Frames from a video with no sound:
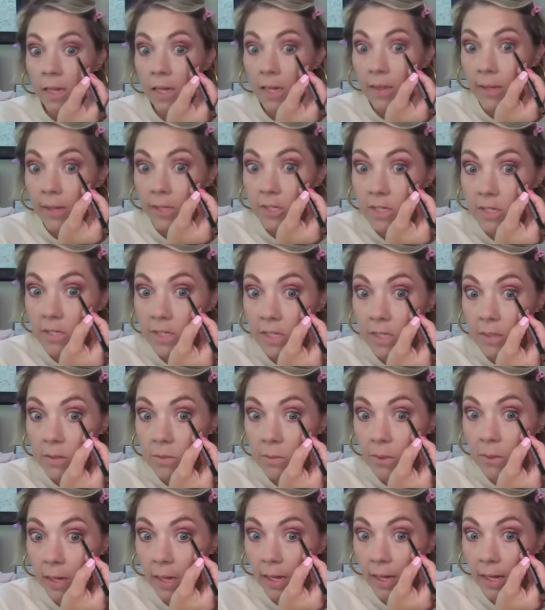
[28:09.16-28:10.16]
And that just
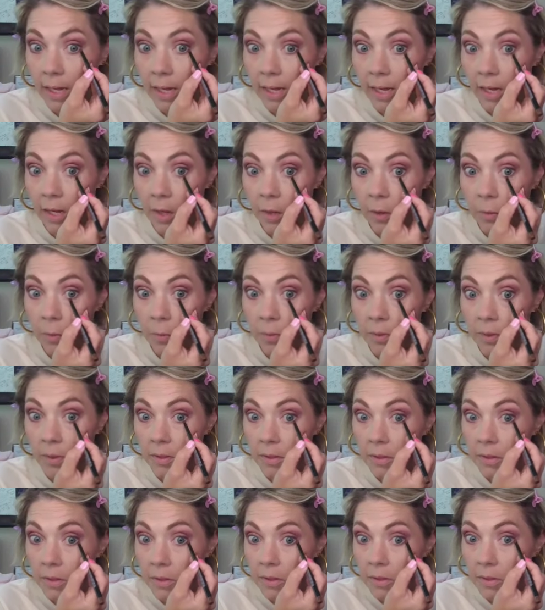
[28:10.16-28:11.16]
keeps my eye
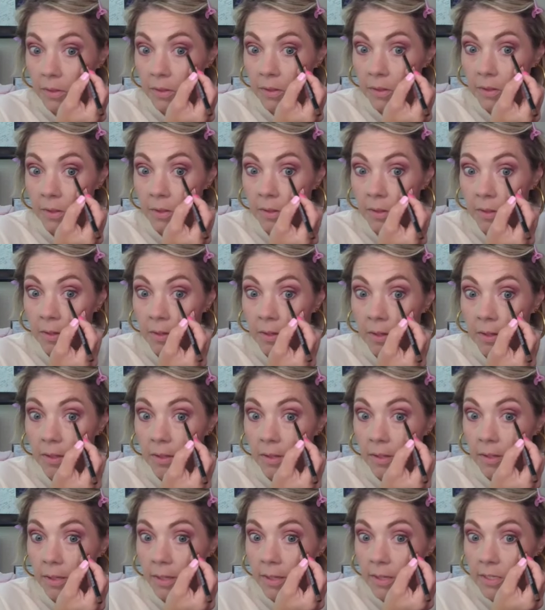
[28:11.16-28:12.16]
open.
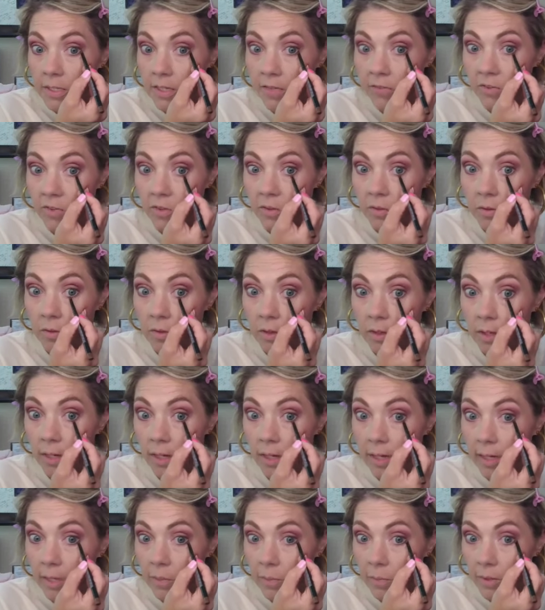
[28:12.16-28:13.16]
Yes, if you
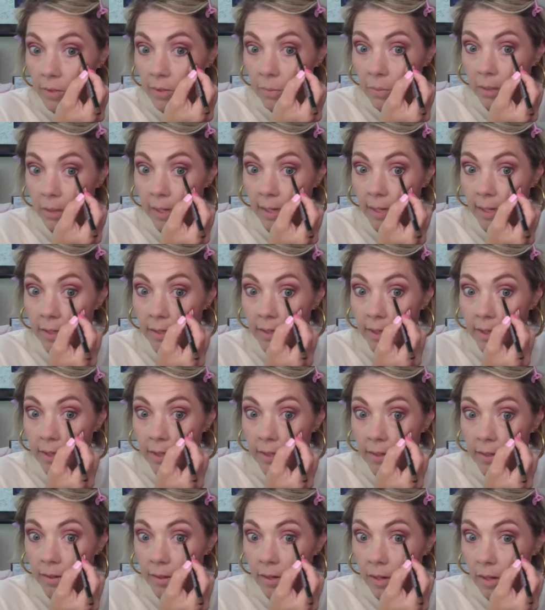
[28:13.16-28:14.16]
line with a black
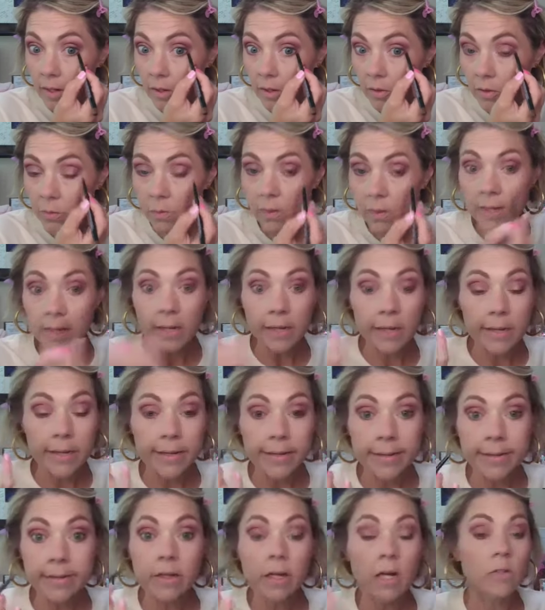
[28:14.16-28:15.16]
liner all the way
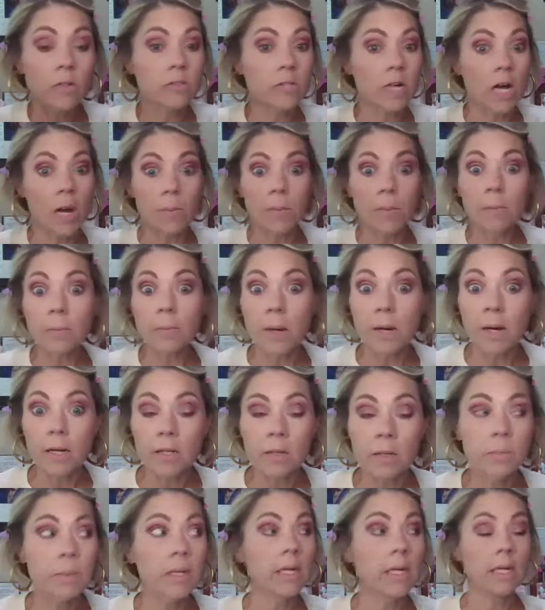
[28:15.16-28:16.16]
in, top and
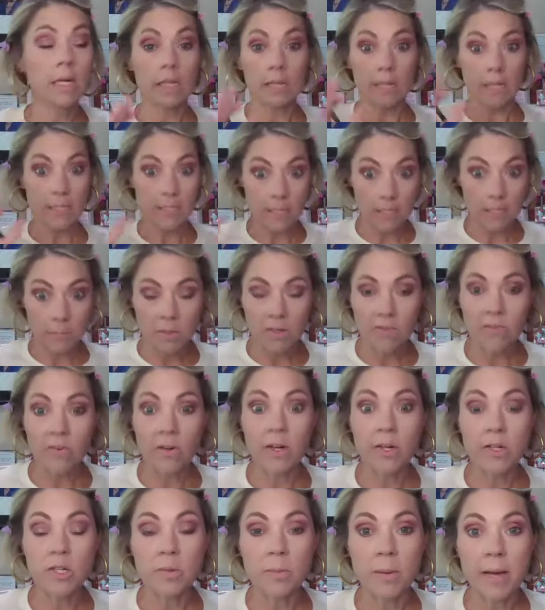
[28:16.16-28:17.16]
bottom, it's going to be
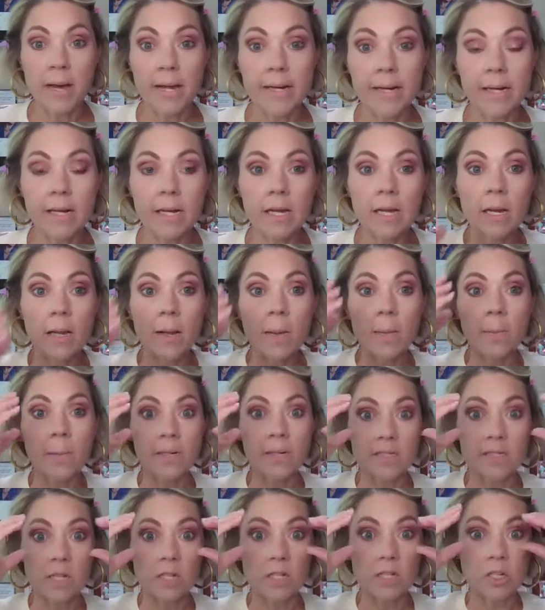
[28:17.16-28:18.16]
very dramatic.
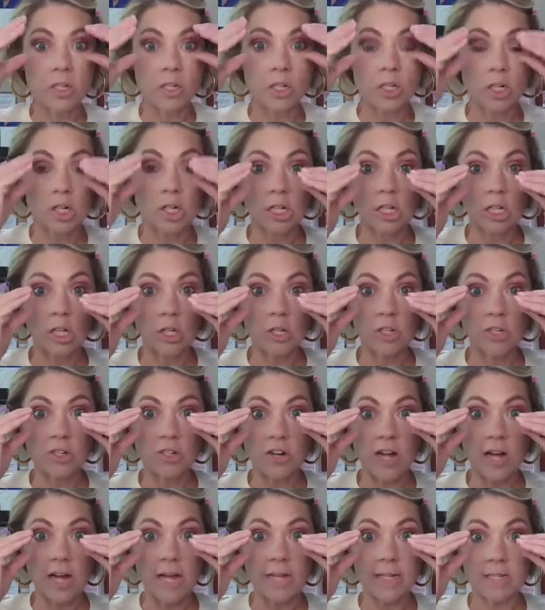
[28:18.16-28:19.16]
But it's also going to close
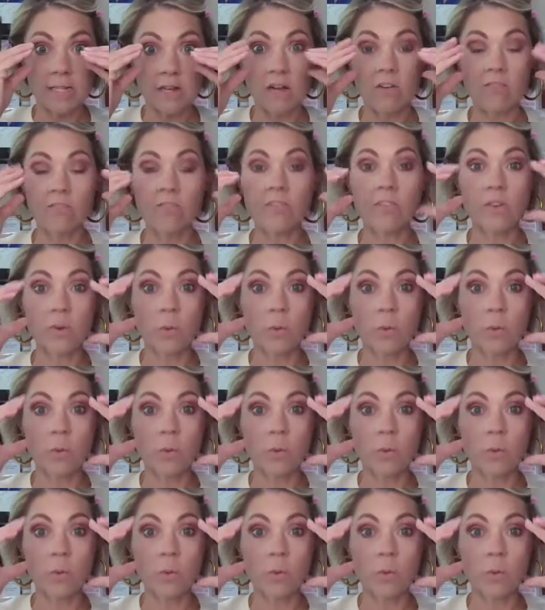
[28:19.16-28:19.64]
your eyes off.